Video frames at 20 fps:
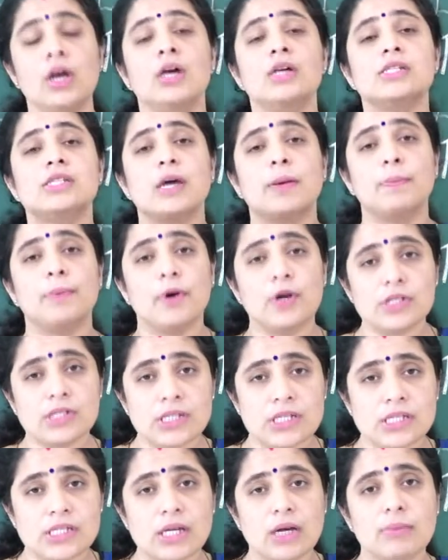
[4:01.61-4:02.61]
Suppose
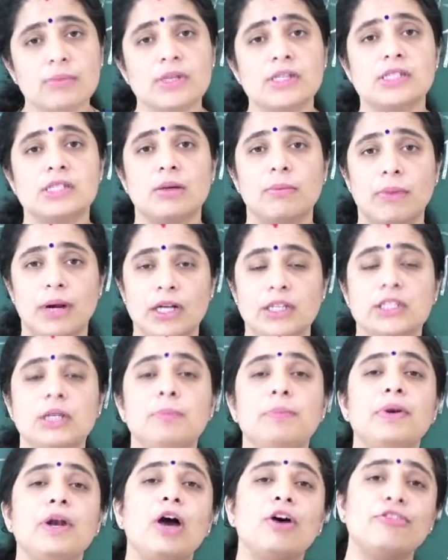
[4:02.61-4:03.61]
the sum is the
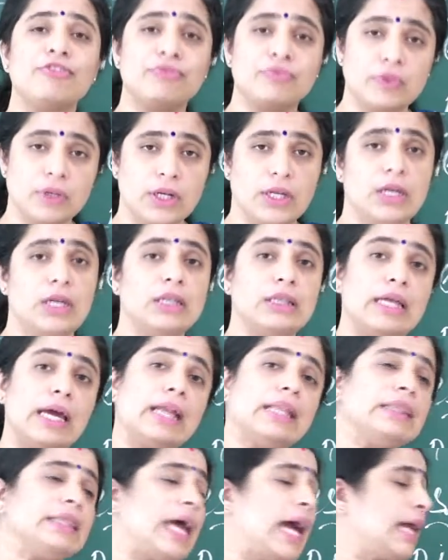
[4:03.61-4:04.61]
multiple of 3, then
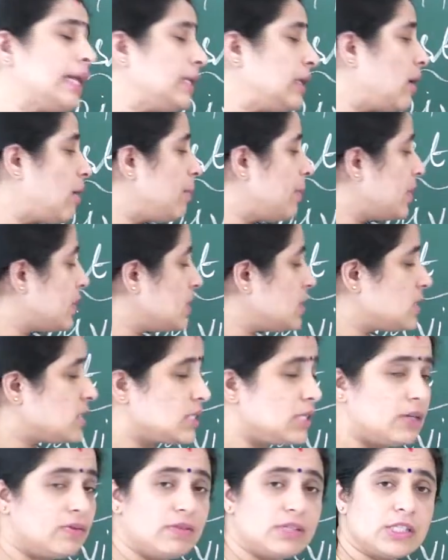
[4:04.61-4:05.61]
that number is
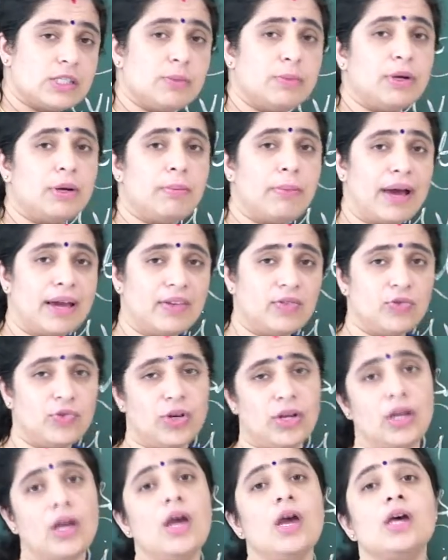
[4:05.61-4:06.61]
divisible by
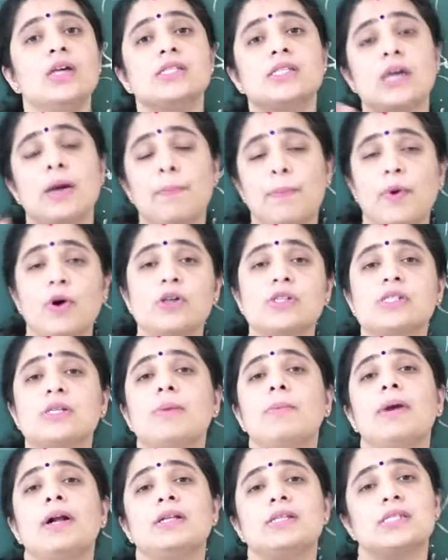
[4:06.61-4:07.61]
3. Suppose
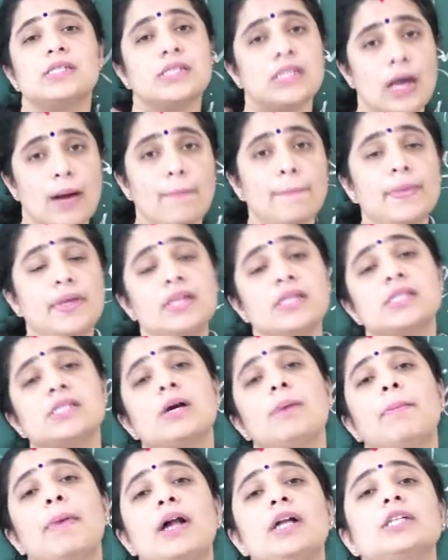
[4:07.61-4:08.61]
the sum is
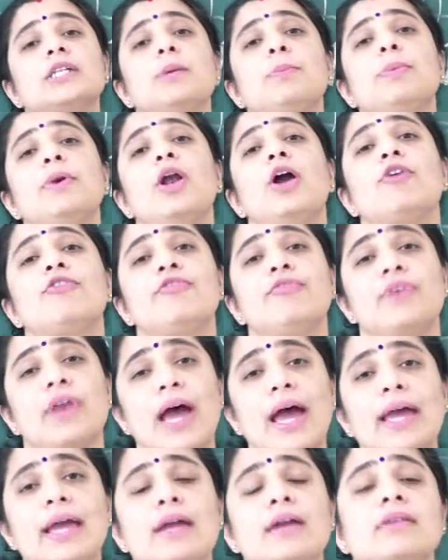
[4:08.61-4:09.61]
the multiple of
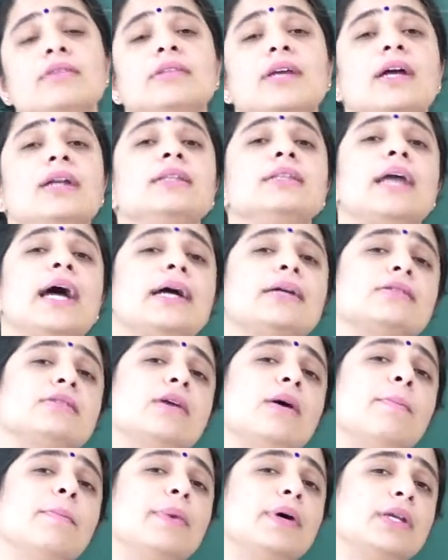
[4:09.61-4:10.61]
9, then that
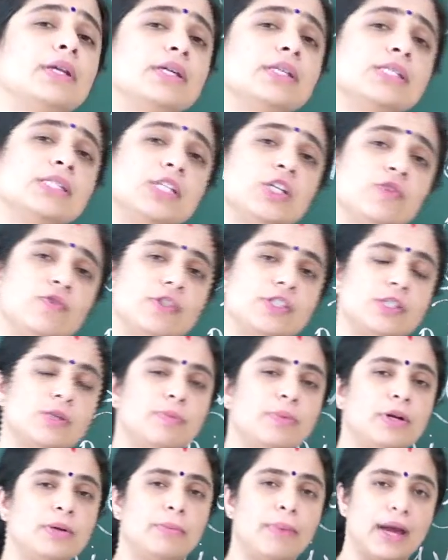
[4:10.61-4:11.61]
number is
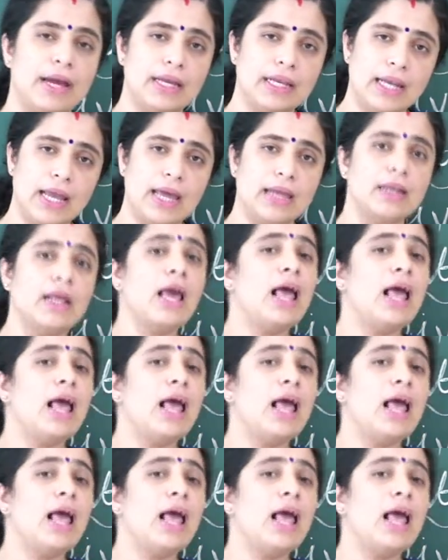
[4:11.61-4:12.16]
divisible by 9.